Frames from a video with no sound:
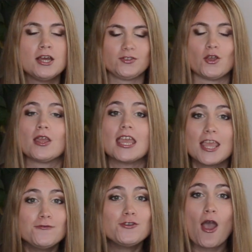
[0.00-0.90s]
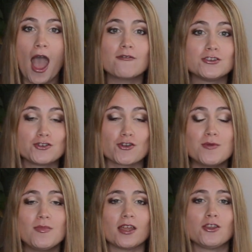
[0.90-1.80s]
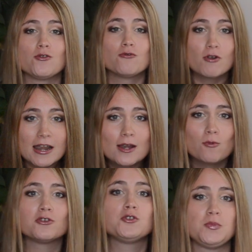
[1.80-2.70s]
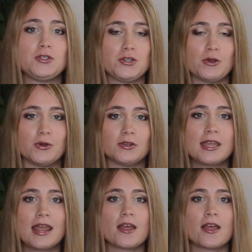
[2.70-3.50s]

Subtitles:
So if you have a dream and you really want to pursue it,